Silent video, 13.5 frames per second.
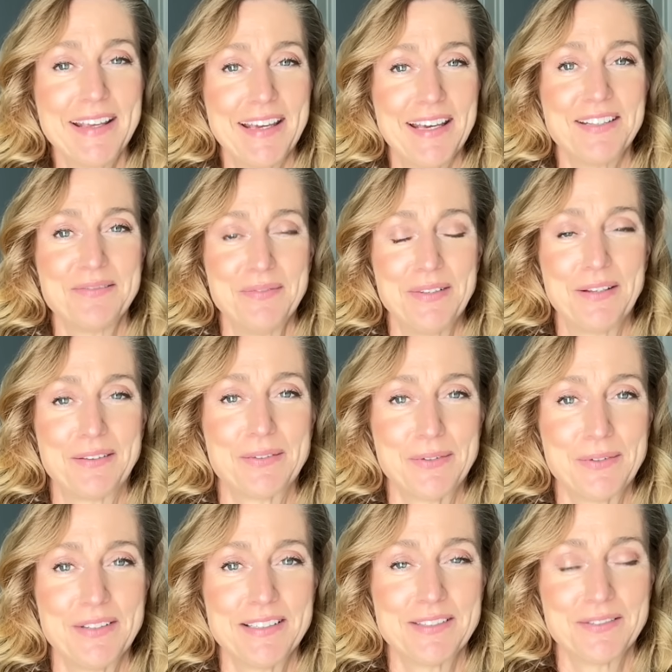get me
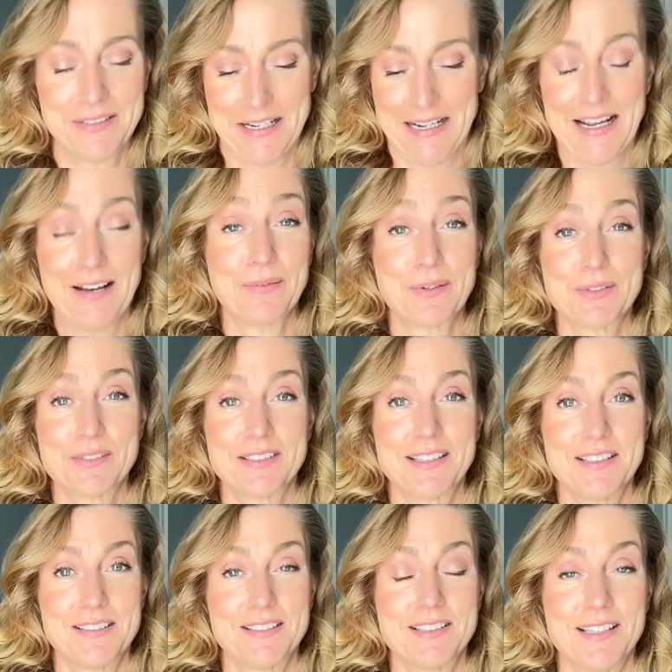through this right now because
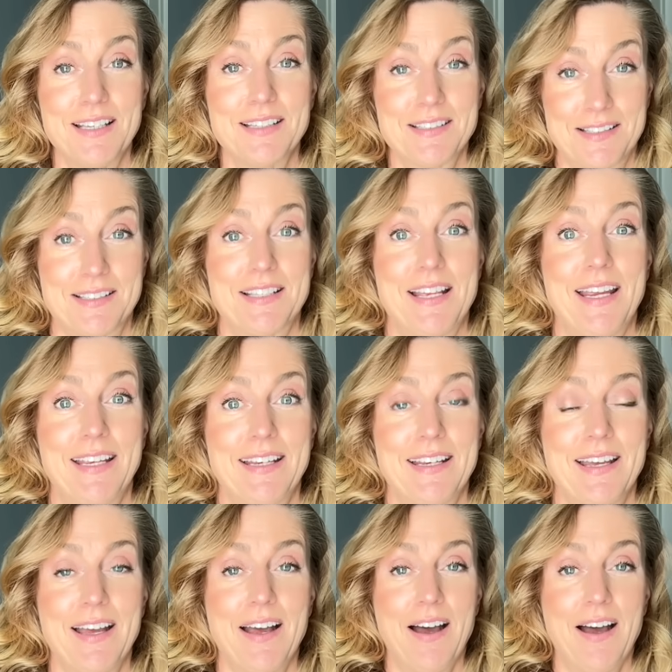this is insane.